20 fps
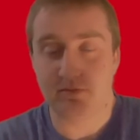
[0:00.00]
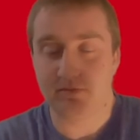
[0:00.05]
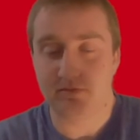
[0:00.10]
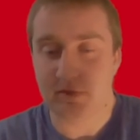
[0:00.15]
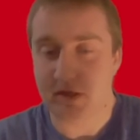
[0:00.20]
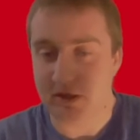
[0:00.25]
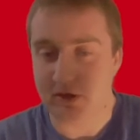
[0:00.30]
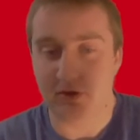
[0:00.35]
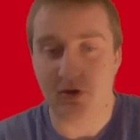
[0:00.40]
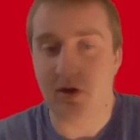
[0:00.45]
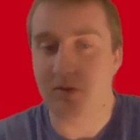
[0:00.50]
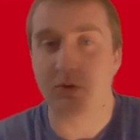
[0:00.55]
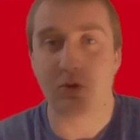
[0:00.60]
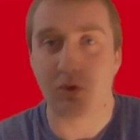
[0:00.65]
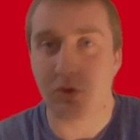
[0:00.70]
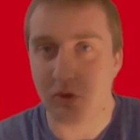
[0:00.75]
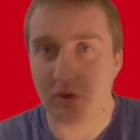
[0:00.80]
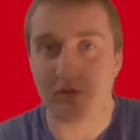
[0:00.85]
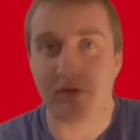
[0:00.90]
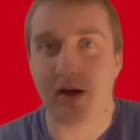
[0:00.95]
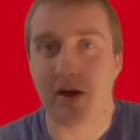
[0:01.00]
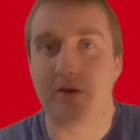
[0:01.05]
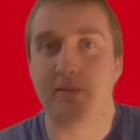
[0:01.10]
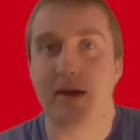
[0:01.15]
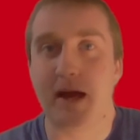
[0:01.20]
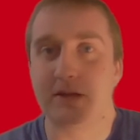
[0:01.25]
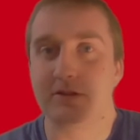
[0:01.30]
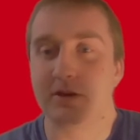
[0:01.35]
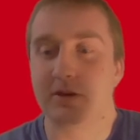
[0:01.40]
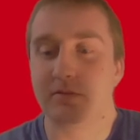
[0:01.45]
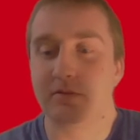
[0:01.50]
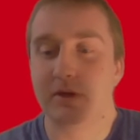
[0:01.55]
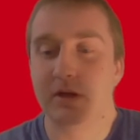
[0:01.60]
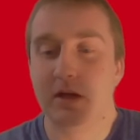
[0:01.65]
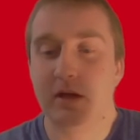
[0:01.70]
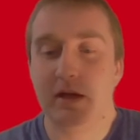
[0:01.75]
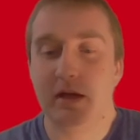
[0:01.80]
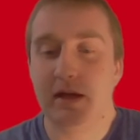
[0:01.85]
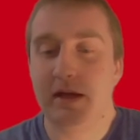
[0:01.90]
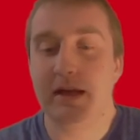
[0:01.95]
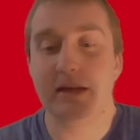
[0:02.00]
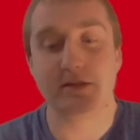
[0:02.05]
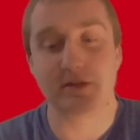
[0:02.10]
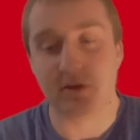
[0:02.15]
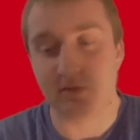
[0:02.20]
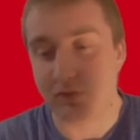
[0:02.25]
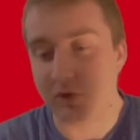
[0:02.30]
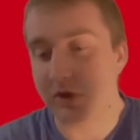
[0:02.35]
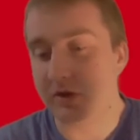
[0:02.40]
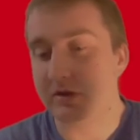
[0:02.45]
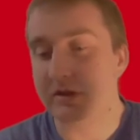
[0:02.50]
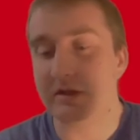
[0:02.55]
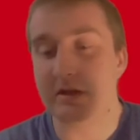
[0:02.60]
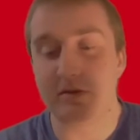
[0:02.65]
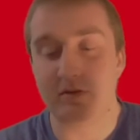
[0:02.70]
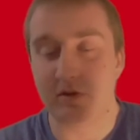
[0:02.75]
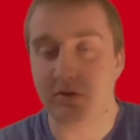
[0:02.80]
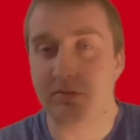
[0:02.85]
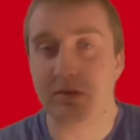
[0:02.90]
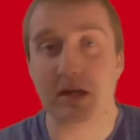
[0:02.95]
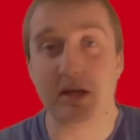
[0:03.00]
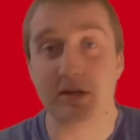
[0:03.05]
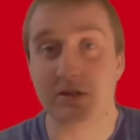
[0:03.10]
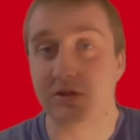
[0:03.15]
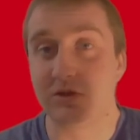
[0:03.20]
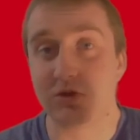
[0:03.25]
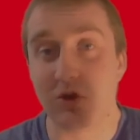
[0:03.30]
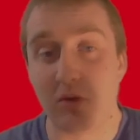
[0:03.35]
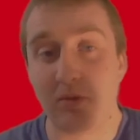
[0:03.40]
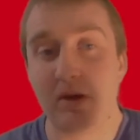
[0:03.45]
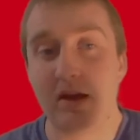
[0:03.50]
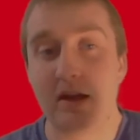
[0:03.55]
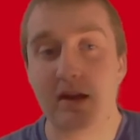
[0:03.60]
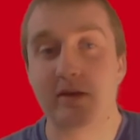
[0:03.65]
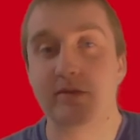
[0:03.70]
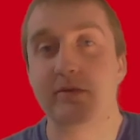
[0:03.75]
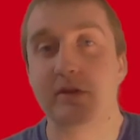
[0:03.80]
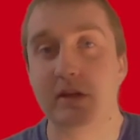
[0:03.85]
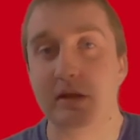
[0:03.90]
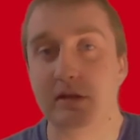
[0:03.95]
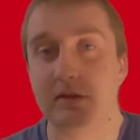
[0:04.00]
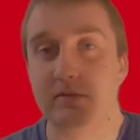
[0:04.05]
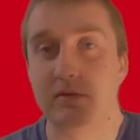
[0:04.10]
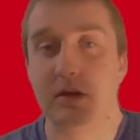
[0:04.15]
incredible quarterfinal matchup is completely different because so many of the